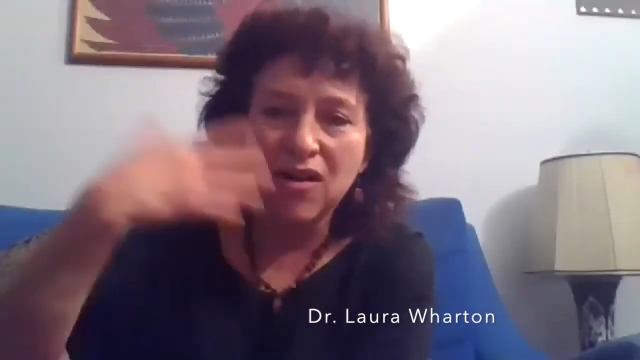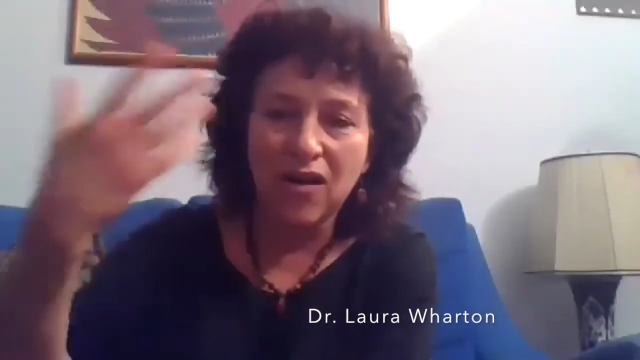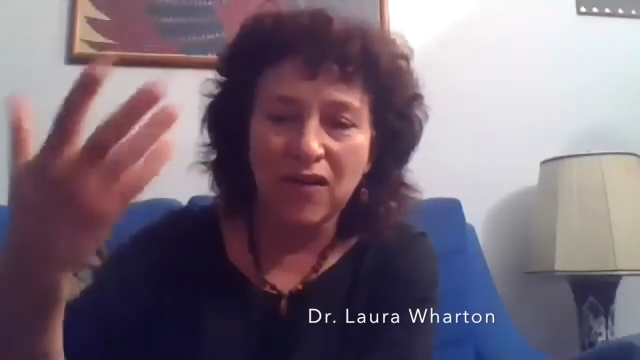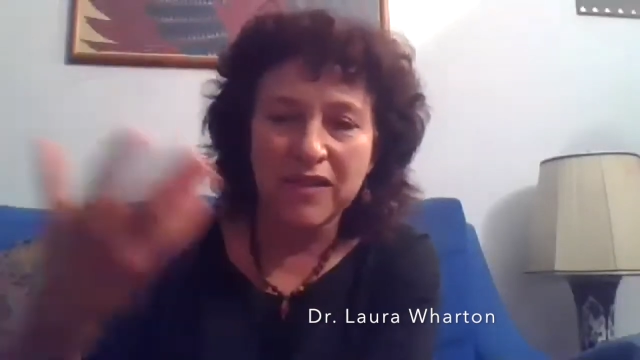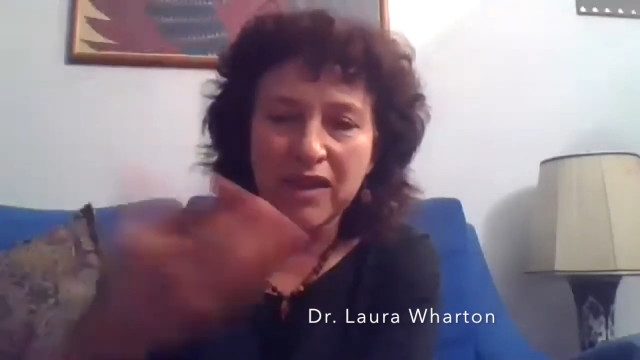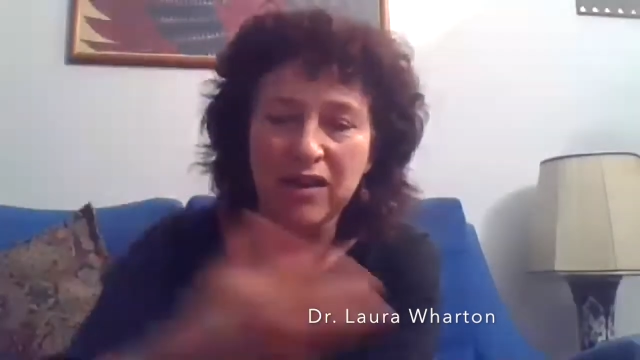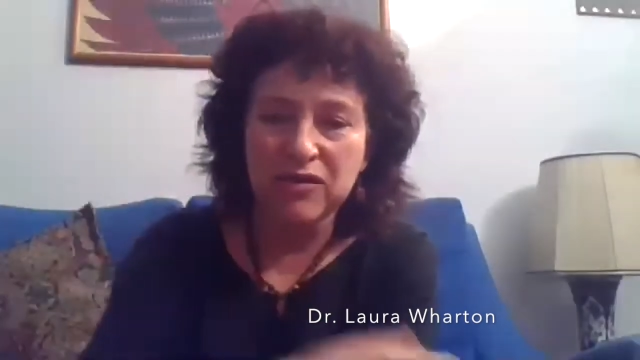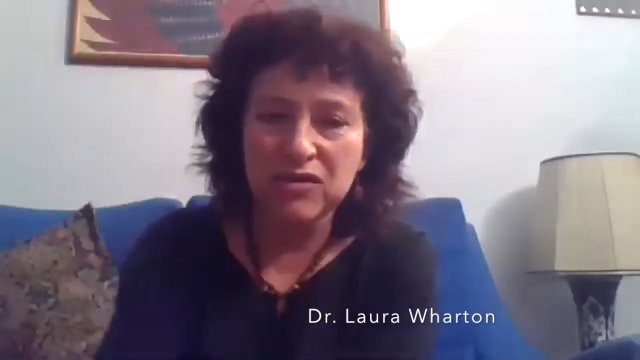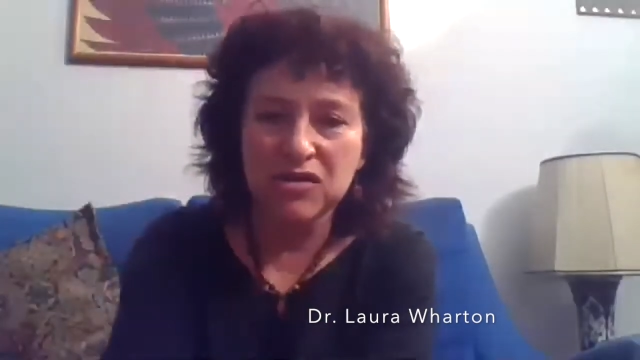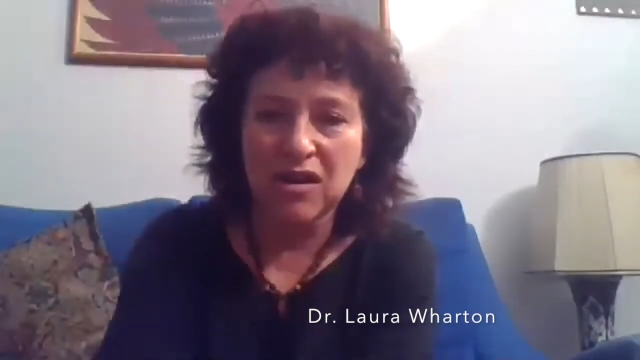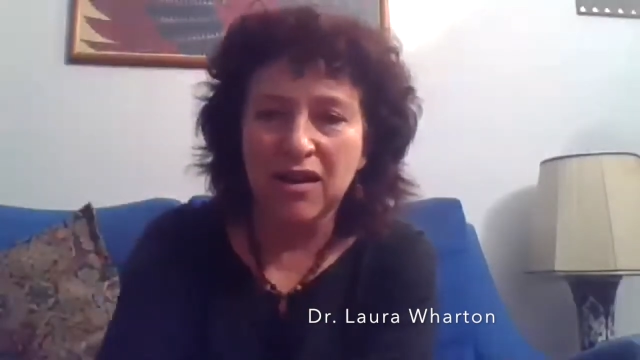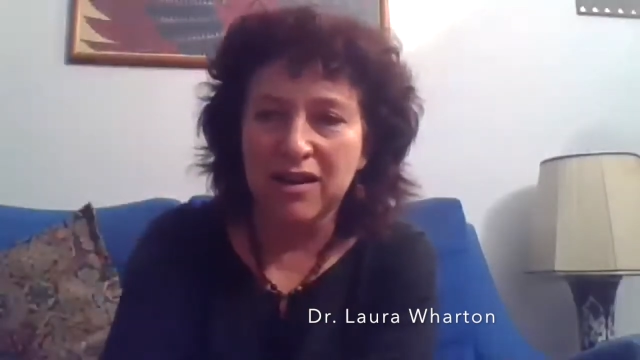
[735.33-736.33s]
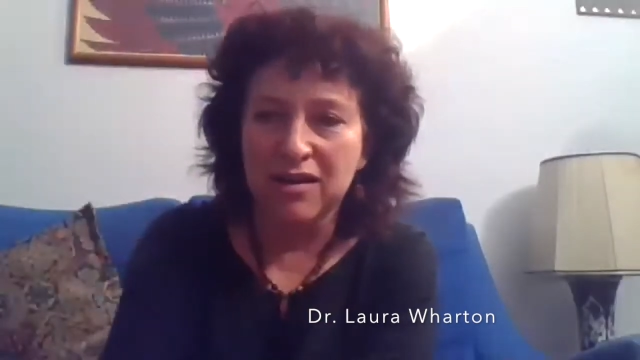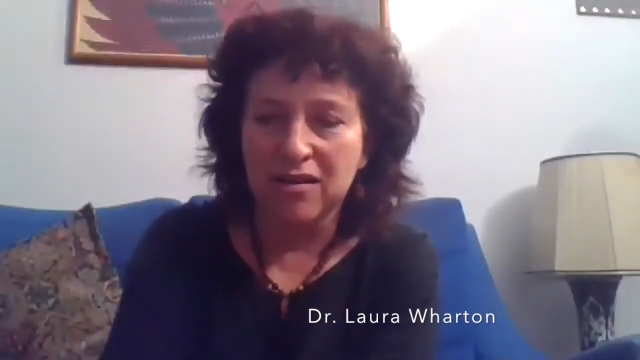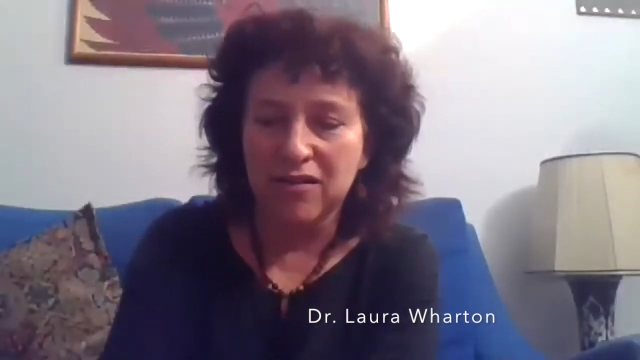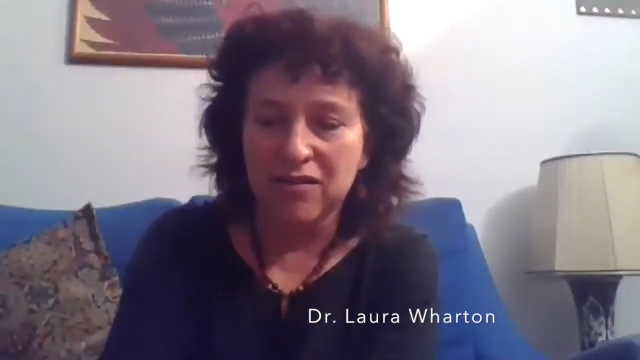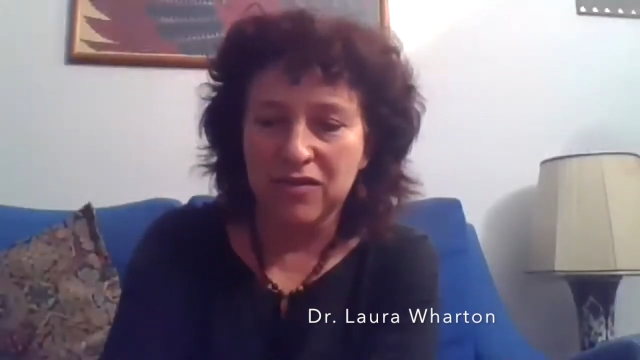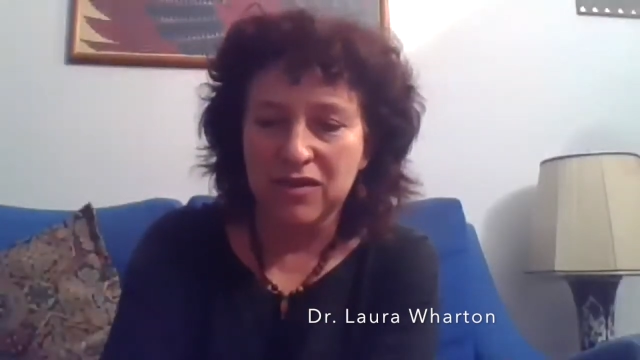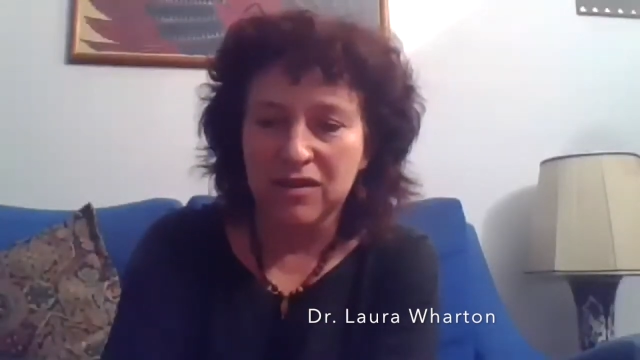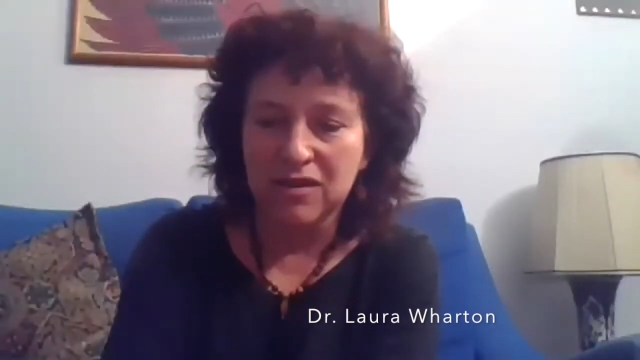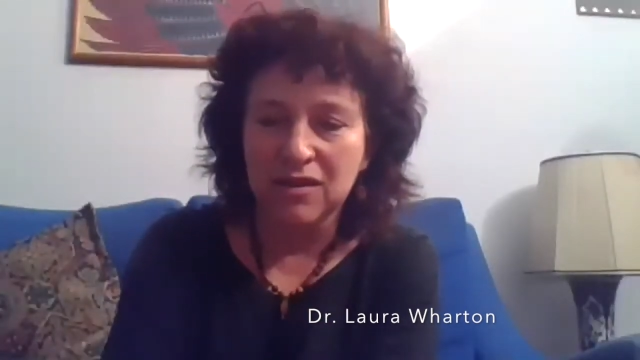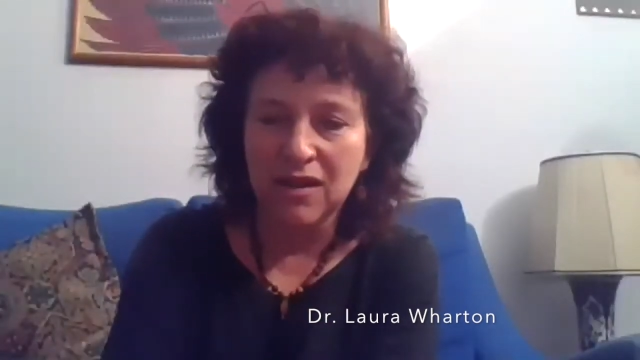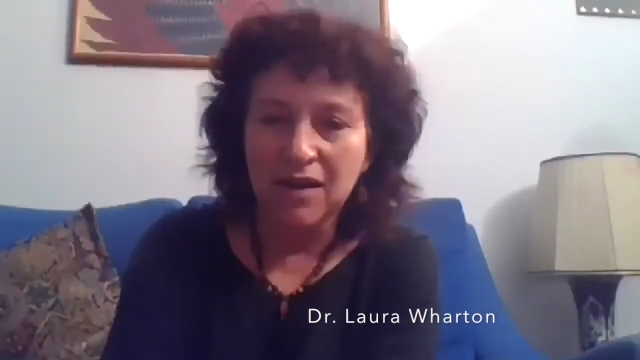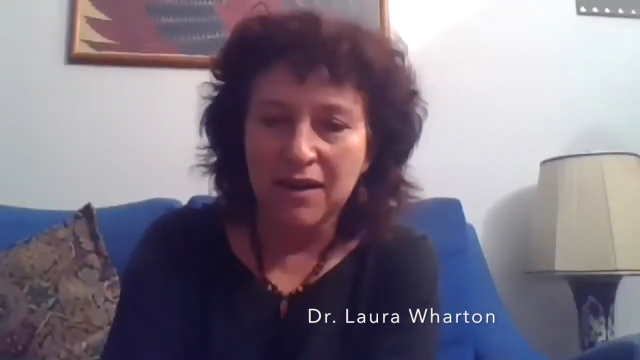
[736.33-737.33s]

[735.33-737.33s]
on the other side of the